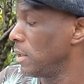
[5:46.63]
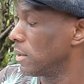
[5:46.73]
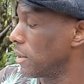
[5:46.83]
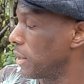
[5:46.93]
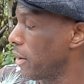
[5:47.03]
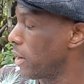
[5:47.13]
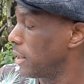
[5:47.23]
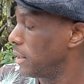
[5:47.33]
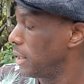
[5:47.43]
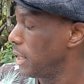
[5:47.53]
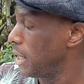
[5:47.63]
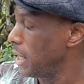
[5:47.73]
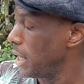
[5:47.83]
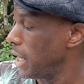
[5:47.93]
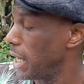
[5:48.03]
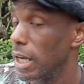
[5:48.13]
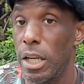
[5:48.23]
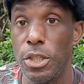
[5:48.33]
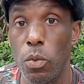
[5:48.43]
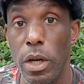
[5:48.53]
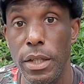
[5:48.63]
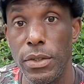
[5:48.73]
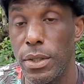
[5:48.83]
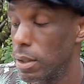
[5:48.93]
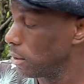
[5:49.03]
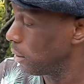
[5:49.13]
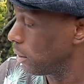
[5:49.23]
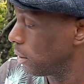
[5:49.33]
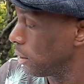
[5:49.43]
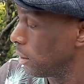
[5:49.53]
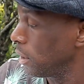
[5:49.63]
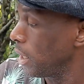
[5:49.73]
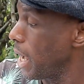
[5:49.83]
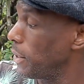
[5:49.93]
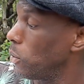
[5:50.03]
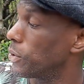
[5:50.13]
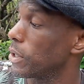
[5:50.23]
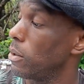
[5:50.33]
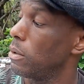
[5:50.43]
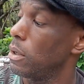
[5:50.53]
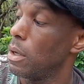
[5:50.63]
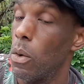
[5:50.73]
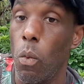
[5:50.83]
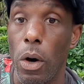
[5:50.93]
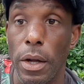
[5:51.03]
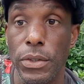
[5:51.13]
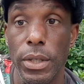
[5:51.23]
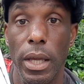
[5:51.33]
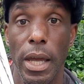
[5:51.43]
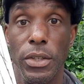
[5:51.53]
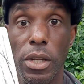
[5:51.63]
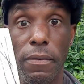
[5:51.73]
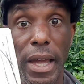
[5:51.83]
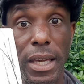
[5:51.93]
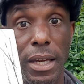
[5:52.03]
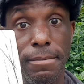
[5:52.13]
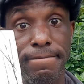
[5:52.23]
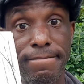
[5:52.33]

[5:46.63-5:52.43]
So there are English words and also words in Slovakian.